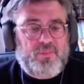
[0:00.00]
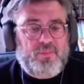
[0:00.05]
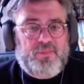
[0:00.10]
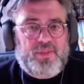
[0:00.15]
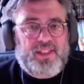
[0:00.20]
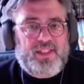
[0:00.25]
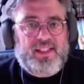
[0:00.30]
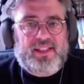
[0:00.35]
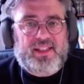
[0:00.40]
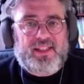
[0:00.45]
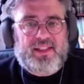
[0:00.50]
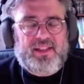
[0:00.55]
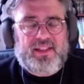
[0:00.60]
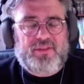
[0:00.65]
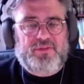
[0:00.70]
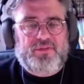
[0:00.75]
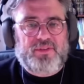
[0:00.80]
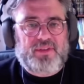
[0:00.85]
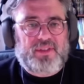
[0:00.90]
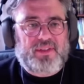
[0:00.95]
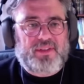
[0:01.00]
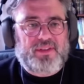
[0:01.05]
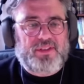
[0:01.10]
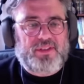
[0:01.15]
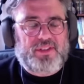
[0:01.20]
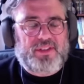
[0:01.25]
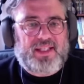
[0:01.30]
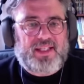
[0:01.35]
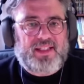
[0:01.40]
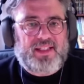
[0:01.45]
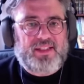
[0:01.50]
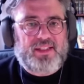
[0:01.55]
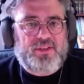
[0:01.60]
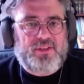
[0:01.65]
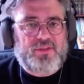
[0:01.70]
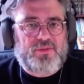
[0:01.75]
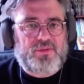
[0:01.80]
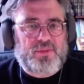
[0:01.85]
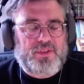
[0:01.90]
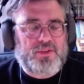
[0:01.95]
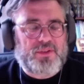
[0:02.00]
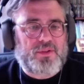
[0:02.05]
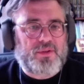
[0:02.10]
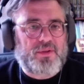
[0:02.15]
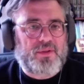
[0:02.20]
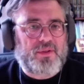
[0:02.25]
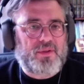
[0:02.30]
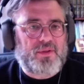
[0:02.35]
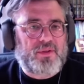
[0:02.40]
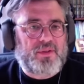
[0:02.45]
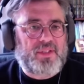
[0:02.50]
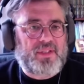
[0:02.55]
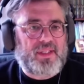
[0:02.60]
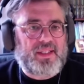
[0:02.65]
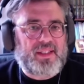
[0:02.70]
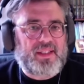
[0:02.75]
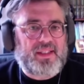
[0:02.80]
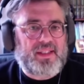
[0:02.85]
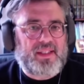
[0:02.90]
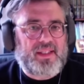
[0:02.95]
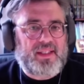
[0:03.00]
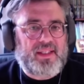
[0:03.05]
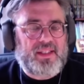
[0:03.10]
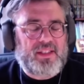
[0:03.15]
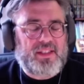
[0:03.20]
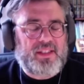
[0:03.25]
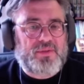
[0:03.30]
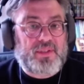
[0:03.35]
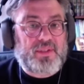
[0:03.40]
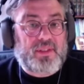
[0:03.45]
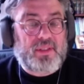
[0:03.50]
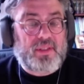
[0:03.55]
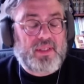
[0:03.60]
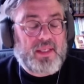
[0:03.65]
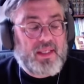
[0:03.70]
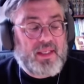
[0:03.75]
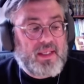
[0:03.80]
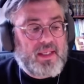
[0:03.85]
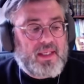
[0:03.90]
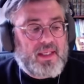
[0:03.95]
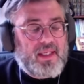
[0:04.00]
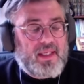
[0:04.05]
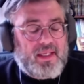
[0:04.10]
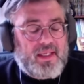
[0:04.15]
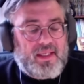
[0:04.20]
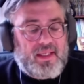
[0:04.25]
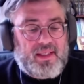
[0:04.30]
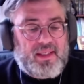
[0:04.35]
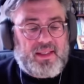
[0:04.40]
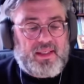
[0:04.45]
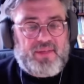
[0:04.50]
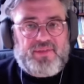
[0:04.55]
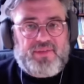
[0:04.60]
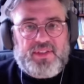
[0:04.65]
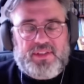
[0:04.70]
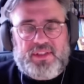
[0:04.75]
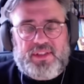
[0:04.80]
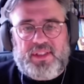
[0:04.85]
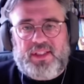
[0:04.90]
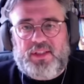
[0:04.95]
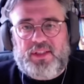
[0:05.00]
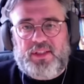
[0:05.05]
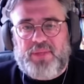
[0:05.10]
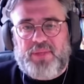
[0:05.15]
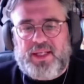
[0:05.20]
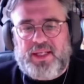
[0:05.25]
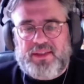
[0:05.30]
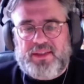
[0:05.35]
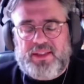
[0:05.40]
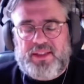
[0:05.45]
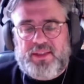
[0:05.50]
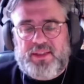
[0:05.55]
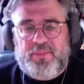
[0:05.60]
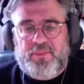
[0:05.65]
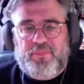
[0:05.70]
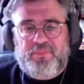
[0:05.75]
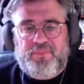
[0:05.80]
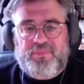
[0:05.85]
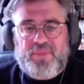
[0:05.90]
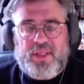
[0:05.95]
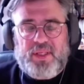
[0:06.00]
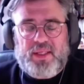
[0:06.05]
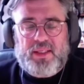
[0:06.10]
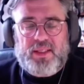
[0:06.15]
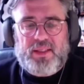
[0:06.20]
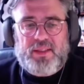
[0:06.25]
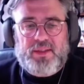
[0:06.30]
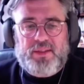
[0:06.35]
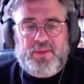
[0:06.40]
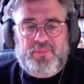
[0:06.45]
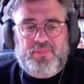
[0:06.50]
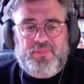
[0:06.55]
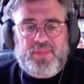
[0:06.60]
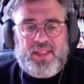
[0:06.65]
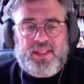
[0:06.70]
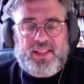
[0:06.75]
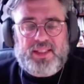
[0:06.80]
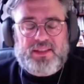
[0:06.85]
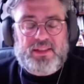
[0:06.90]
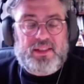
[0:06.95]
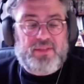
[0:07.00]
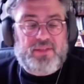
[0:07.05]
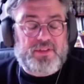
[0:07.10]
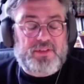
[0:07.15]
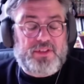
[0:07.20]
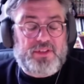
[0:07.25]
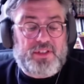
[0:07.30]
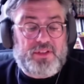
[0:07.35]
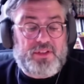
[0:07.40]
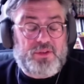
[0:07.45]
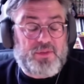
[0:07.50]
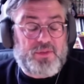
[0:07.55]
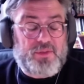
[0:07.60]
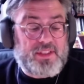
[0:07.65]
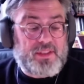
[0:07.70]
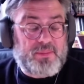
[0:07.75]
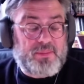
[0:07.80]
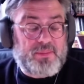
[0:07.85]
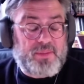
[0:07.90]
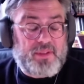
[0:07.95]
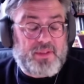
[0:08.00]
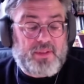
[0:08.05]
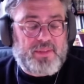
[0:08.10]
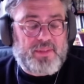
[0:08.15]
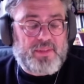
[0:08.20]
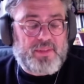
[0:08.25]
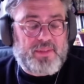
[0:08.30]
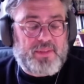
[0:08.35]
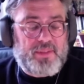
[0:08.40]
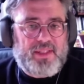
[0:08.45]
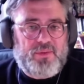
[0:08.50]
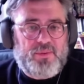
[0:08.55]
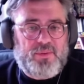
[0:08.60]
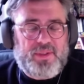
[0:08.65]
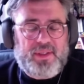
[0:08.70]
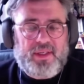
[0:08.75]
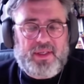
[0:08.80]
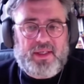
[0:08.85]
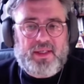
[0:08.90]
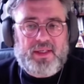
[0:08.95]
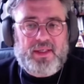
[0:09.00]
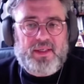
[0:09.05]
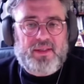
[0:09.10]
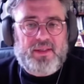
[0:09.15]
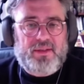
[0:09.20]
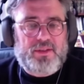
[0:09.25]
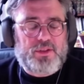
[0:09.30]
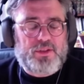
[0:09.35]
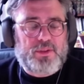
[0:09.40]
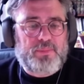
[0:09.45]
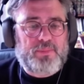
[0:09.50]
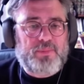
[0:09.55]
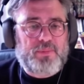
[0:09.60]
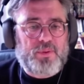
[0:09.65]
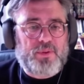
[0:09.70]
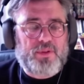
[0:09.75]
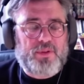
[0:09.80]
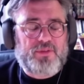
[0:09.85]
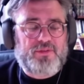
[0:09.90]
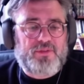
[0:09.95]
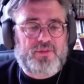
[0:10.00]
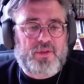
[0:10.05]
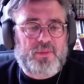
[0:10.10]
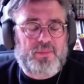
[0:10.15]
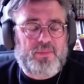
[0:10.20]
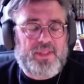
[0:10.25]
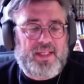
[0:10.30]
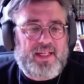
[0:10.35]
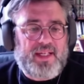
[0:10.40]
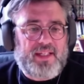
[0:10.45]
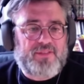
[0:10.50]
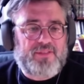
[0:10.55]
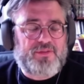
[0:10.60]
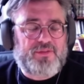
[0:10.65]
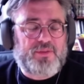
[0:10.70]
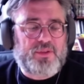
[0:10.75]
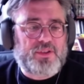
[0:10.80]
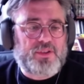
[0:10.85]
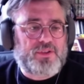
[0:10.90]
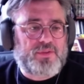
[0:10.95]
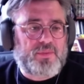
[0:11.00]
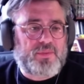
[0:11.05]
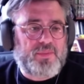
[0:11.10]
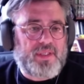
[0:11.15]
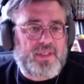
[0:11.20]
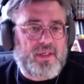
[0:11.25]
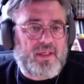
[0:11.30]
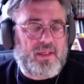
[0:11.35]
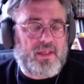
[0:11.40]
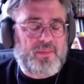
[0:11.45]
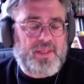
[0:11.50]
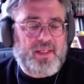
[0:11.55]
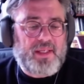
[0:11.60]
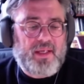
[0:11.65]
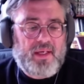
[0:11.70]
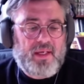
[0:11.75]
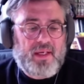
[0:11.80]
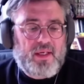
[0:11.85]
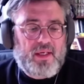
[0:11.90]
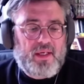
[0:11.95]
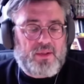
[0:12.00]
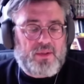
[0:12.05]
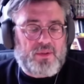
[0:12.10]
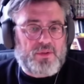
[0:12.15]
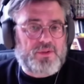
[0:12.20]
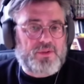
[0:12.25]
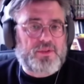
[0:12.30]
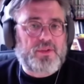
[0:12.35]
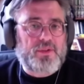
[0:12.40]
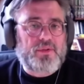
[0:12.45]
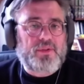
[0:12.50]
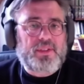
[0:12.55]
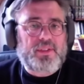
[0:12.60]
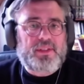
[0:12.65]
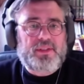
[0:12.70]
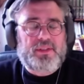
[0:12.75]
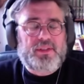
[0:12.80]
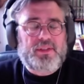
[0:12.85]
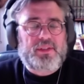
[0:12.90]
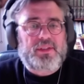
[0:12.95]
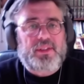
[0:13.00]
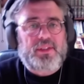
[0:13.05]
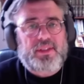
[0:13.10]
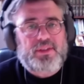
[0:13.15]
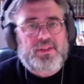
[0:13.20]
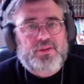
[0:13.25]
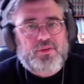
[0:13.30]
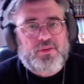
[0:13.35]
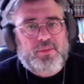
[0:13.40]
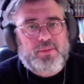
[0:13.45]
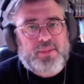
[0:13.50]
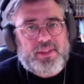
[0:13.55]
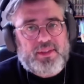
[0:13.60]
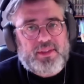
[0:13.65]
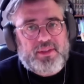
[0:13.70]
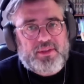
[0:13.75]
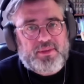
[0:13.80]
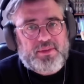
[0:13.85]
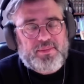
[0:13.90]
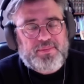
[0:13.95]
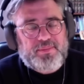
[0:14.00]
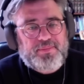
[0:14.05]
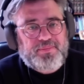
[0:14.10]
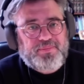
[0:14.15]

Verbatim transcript: completely different understandings of what's going on in in Israel, uh, if I say it mildly. Um, it's a different situation. But I must say, we are the support from the Air Force, from the Army, also is uh, is tremendous.